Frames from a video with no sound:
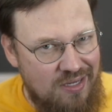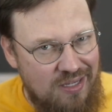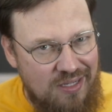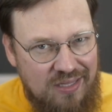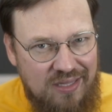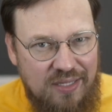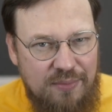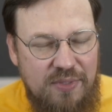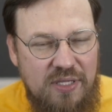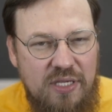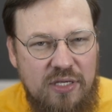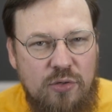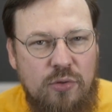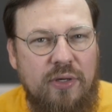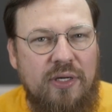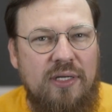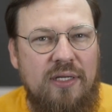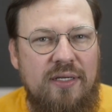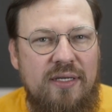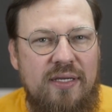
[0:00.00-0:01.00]
Let me
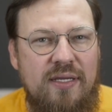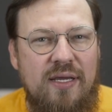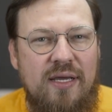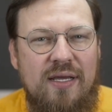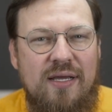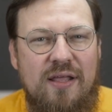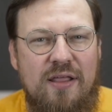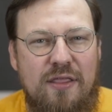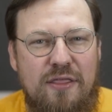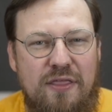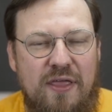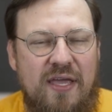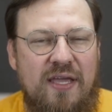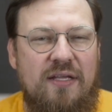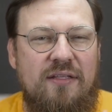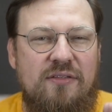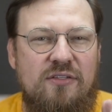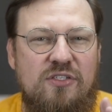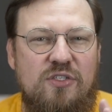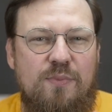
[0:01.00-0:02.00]
quickly
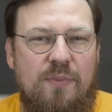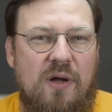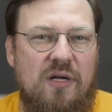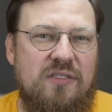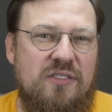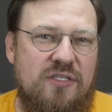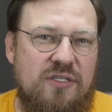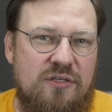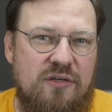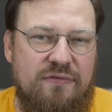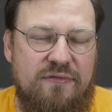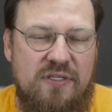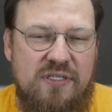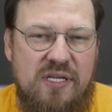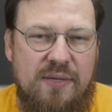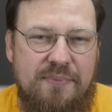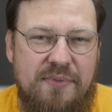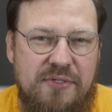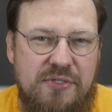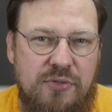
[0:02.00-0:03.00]
thank the sponsor of this
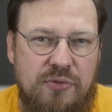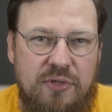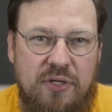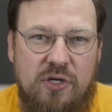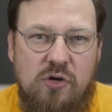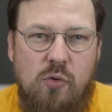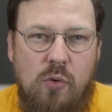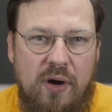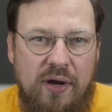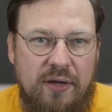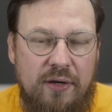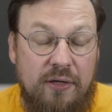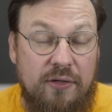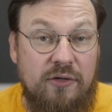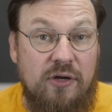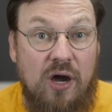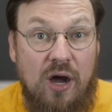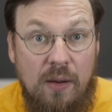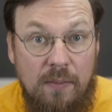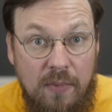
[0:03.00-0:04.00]
episode,
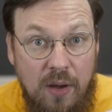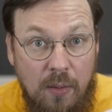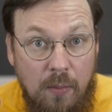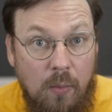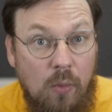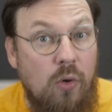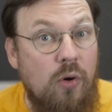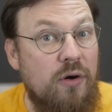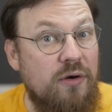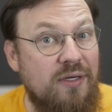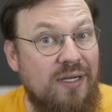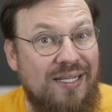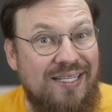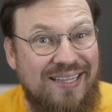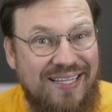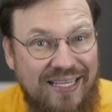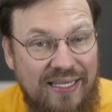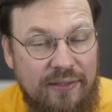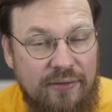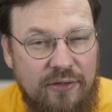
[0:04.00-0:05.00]
acquire.com. More on that
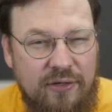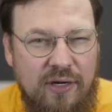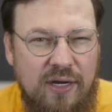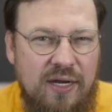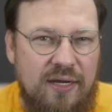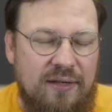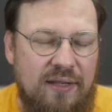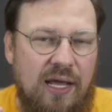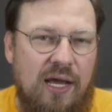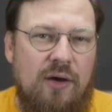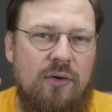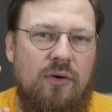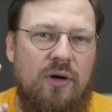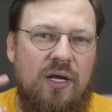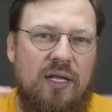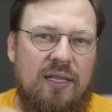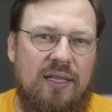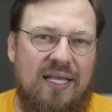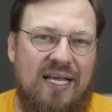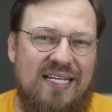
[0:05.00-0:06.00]
later. Now,
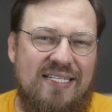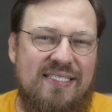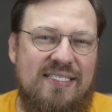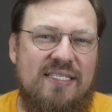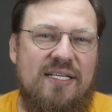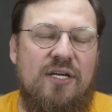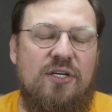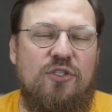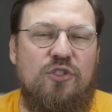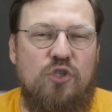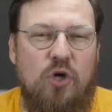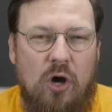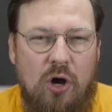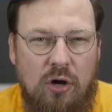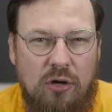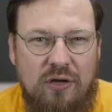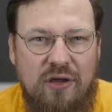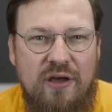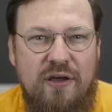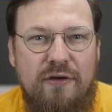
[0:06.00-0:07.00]
let's
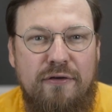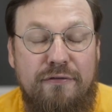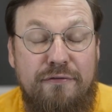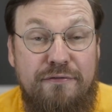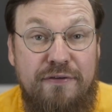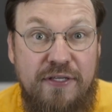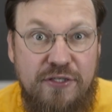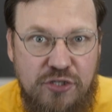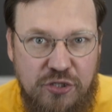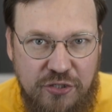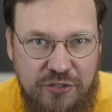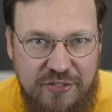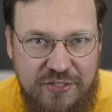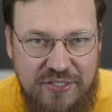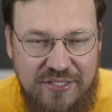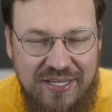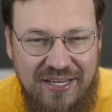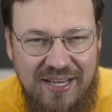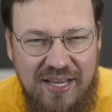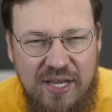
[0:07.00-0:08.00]
talk
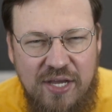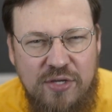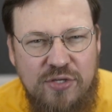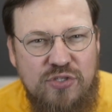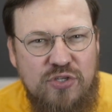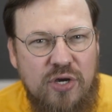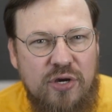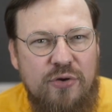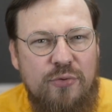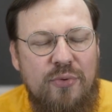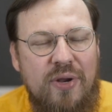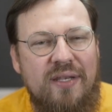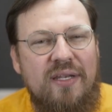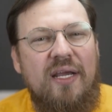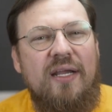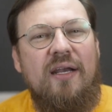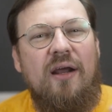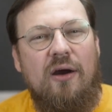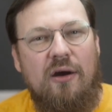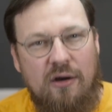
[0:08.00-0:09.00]
features. So I read
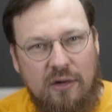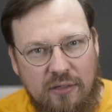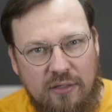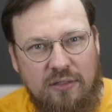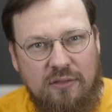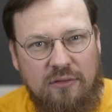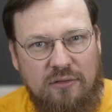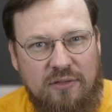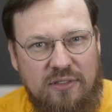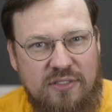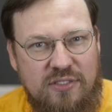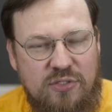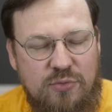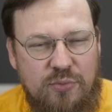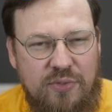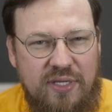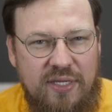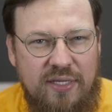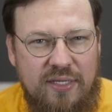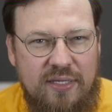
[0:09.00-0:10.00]
an article this
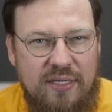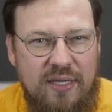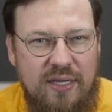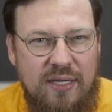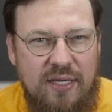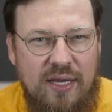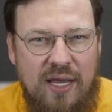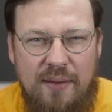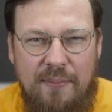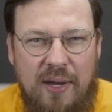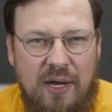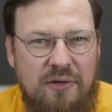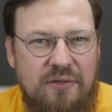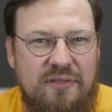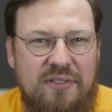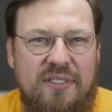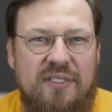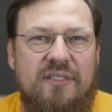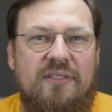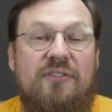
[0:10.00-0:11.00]
week
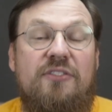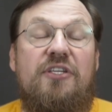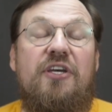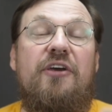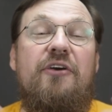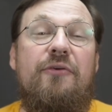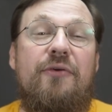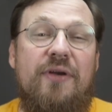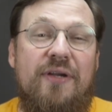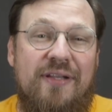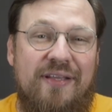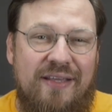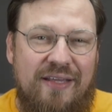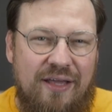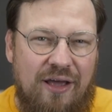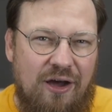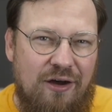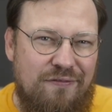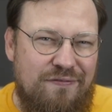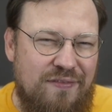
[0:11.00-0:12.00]
about the
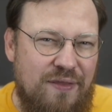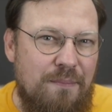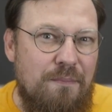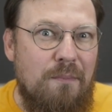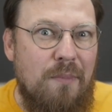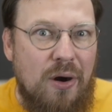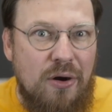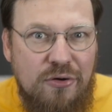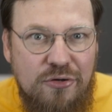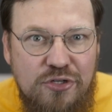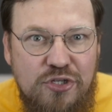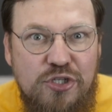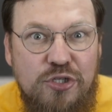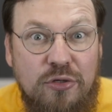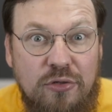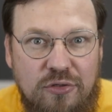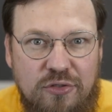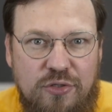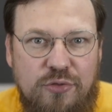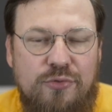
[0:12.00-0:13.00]
tyranny of the
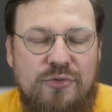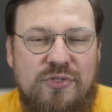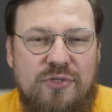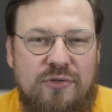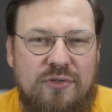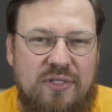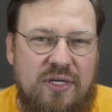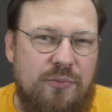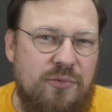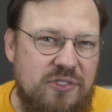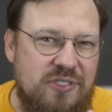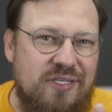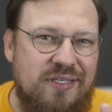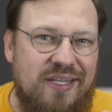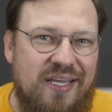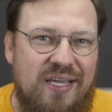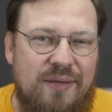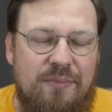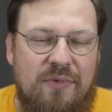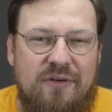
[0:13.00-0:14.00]
marginal user. That was the
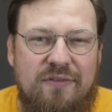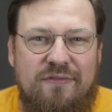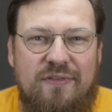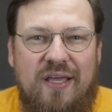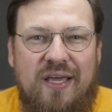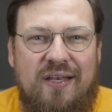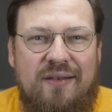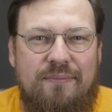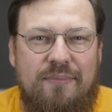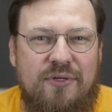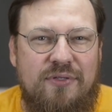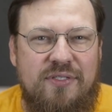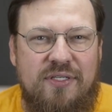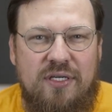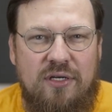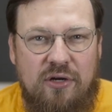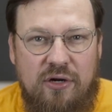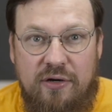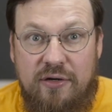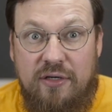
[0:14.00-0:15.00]
name of that
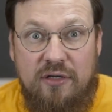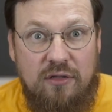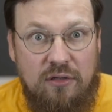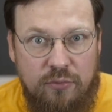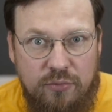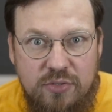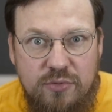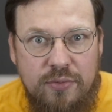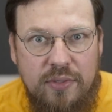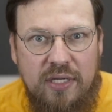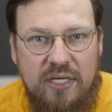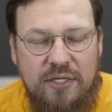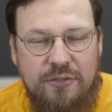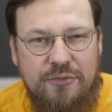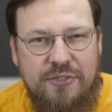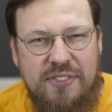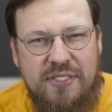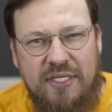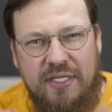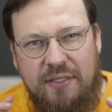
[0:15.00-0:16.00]
particular article. It was really
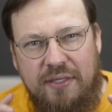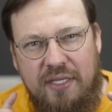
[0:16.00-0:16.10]
interesting.